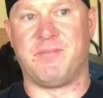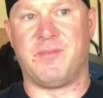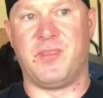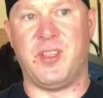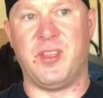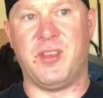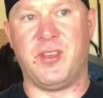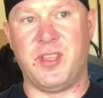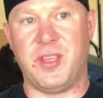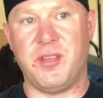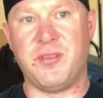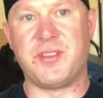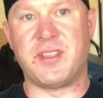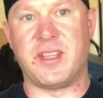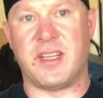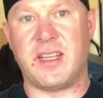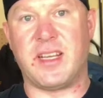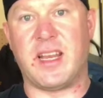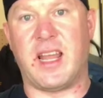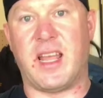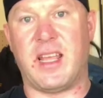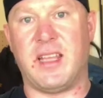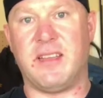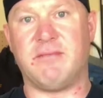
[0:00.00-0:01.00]
You'll use it
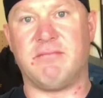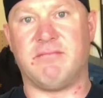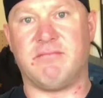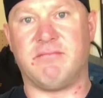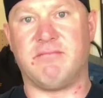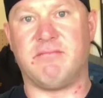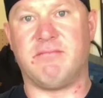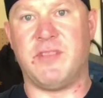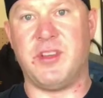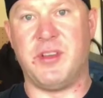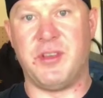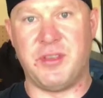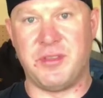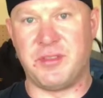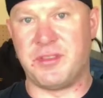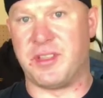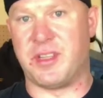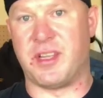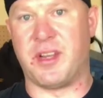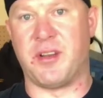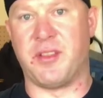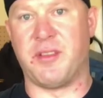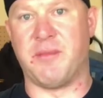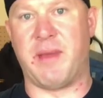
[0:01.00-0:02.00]
at night. You'll use it
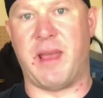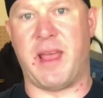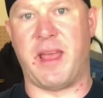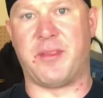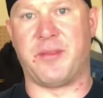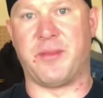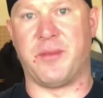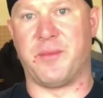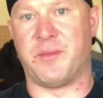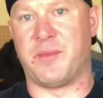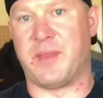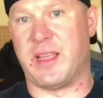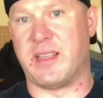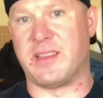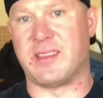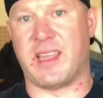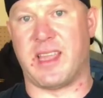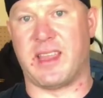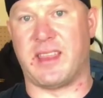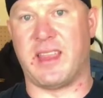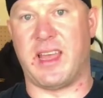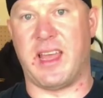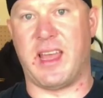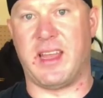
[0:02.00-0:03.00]
to go to the bathroom, things
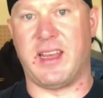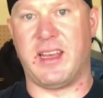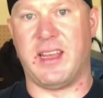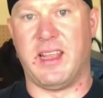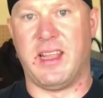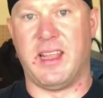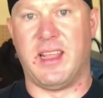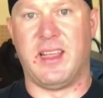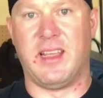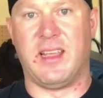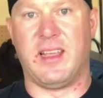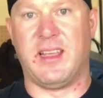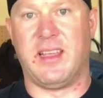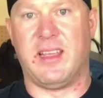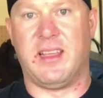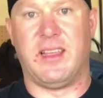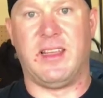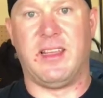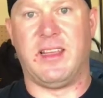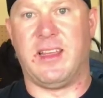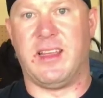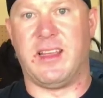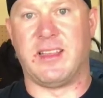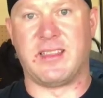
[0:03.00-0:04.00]
like that.
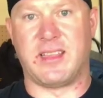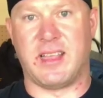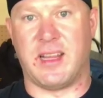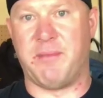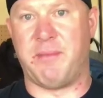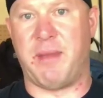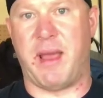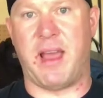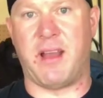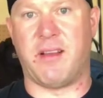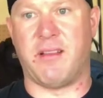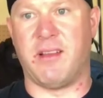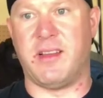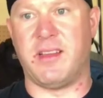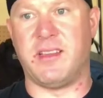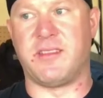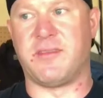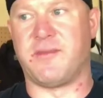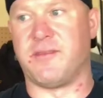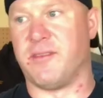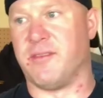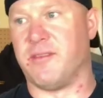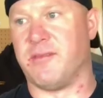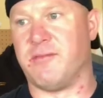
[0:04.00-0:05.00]
A set of
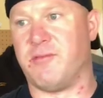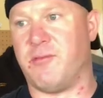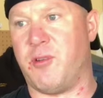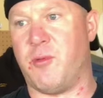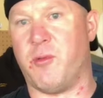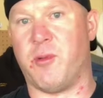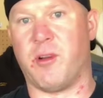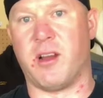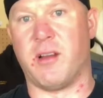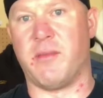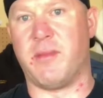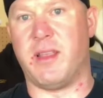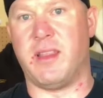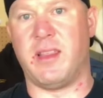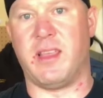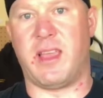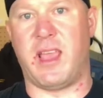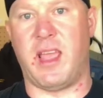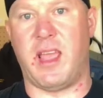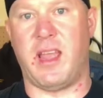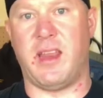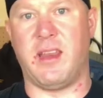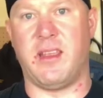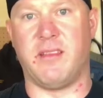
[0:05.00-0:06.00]
batteries for what we're going to be in the
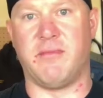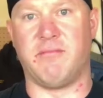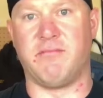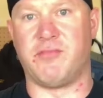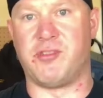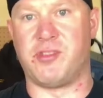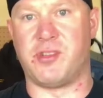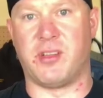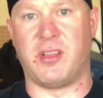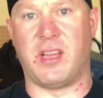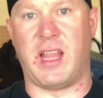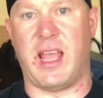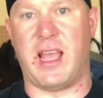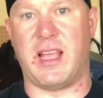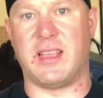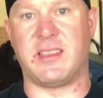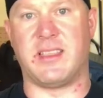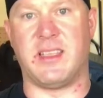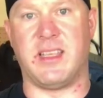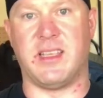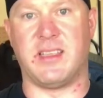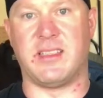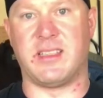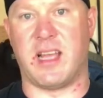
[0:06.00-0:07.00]
canyon should
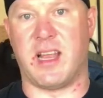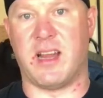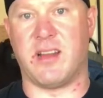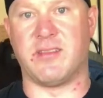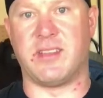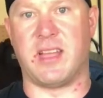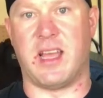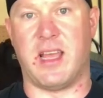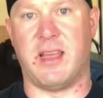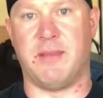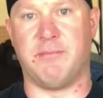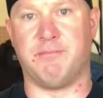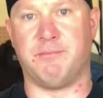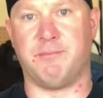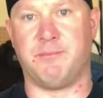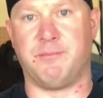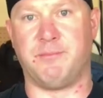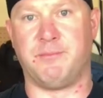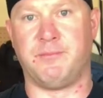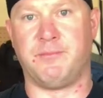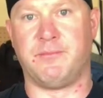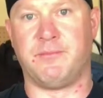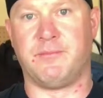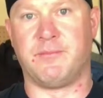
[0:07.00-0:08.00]
last the entire time.
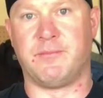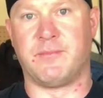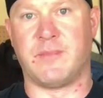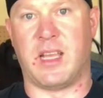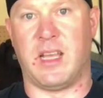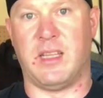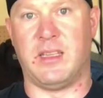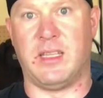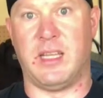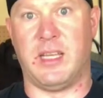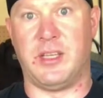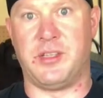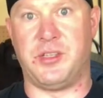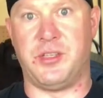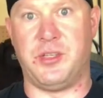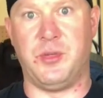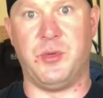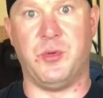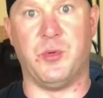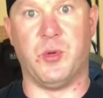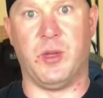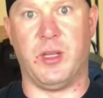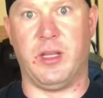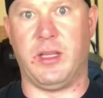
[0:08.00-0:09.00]
Unless
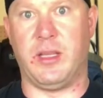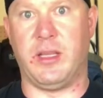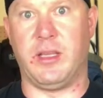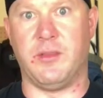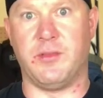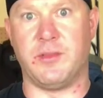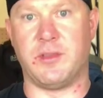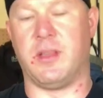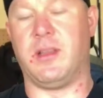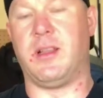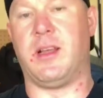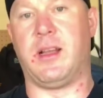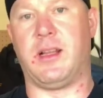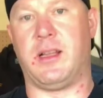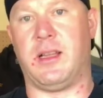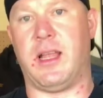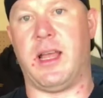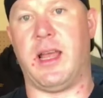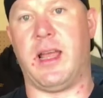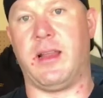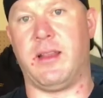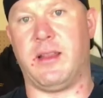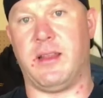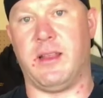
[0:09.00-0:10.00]
you really use a lot of
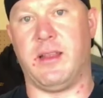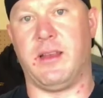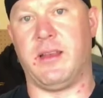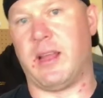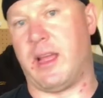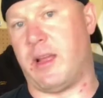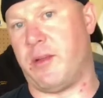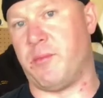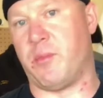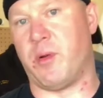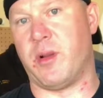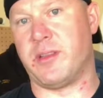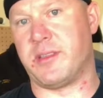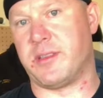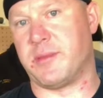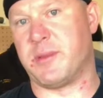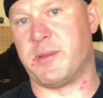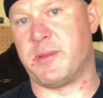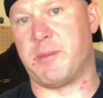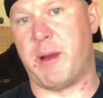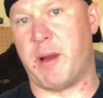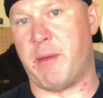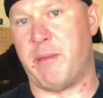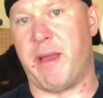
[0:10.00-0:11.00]
light, then I bring some
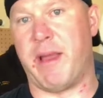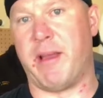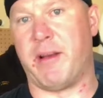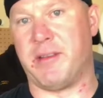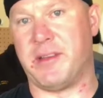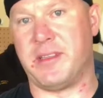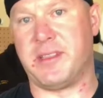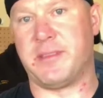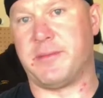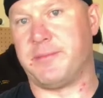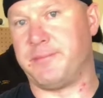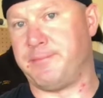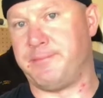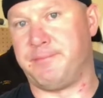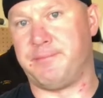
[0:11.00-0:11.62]
spare batteries.